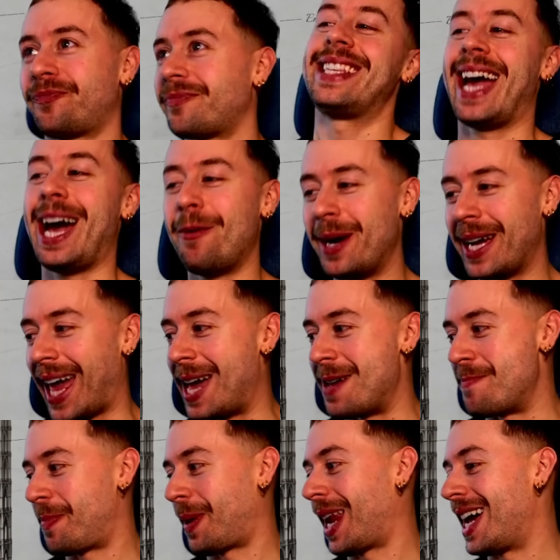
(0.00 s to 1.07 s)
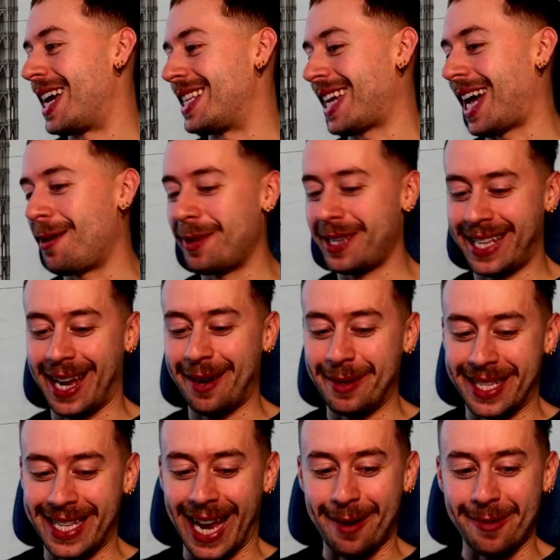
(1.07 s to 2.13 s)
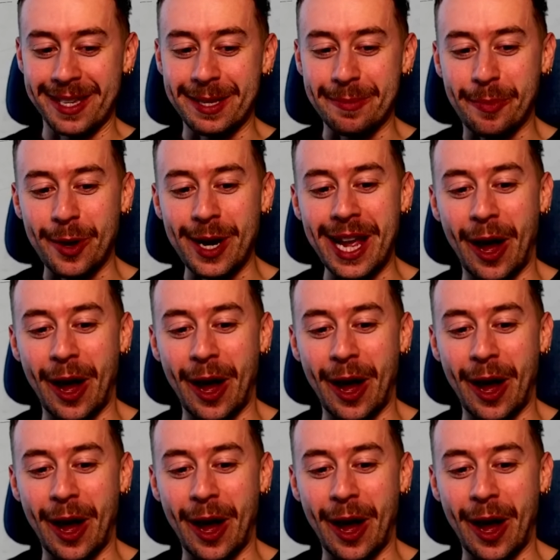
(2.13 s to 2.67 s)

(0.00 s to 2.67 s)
Tower gameplay. Towers is a pretty